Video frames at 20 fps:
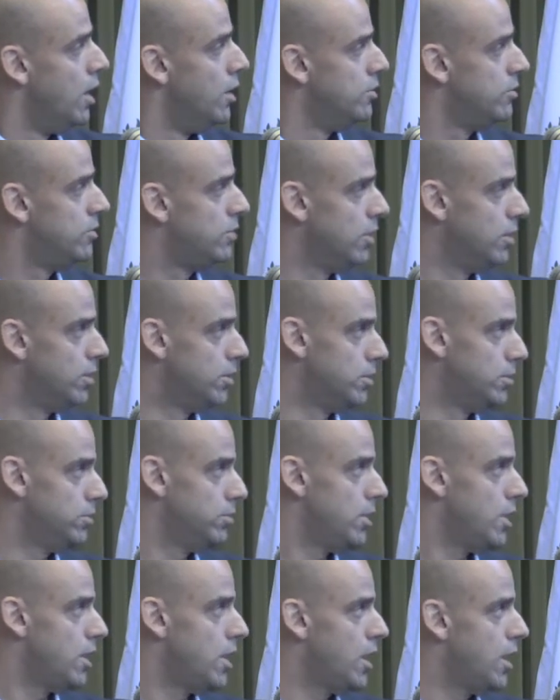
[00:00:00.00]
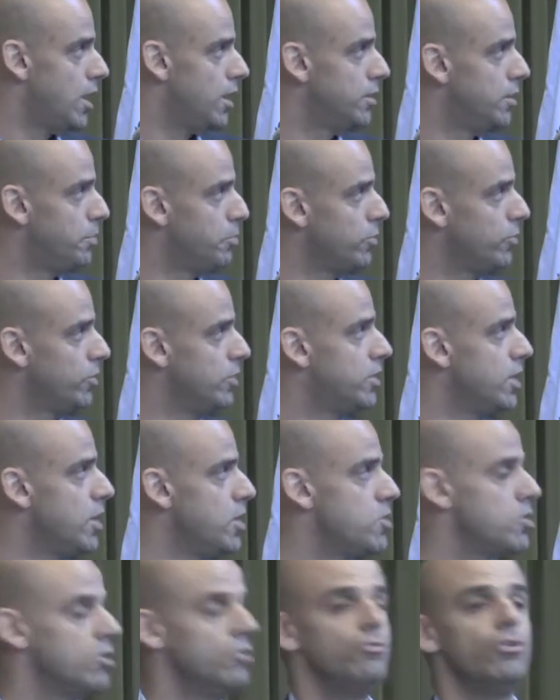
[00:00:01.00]
So the
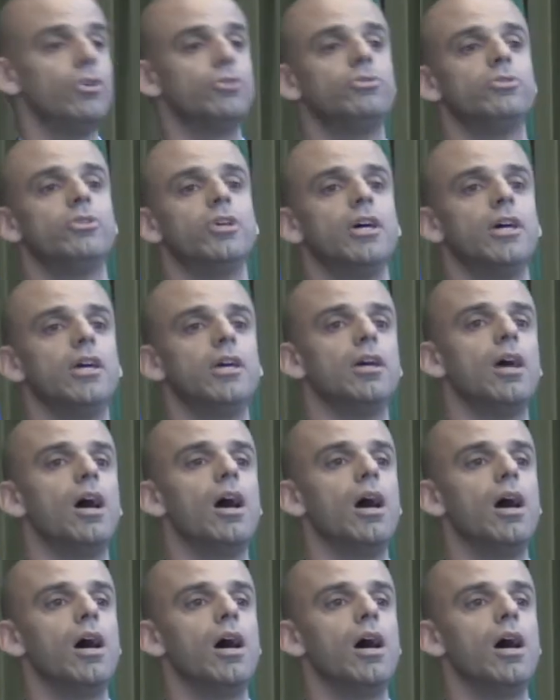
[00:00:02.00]
presentation for today,